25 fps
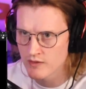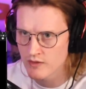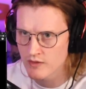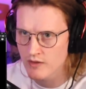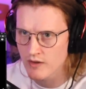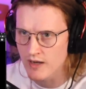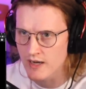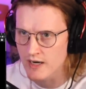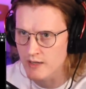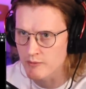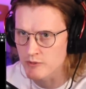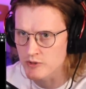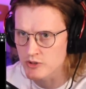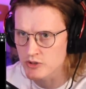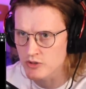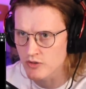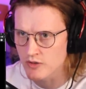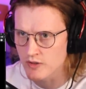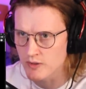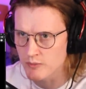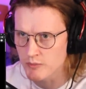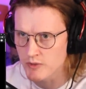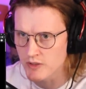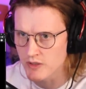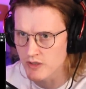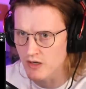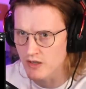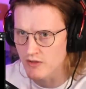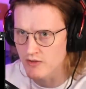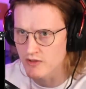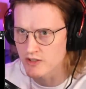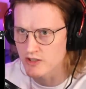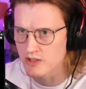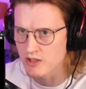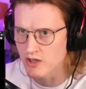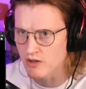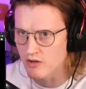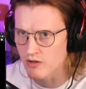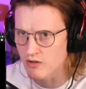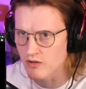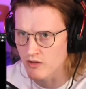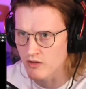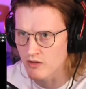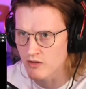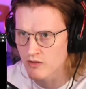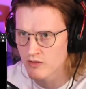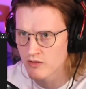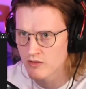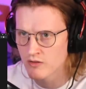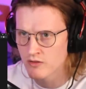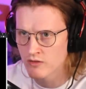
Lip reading: Not animatronic, but, like, the doll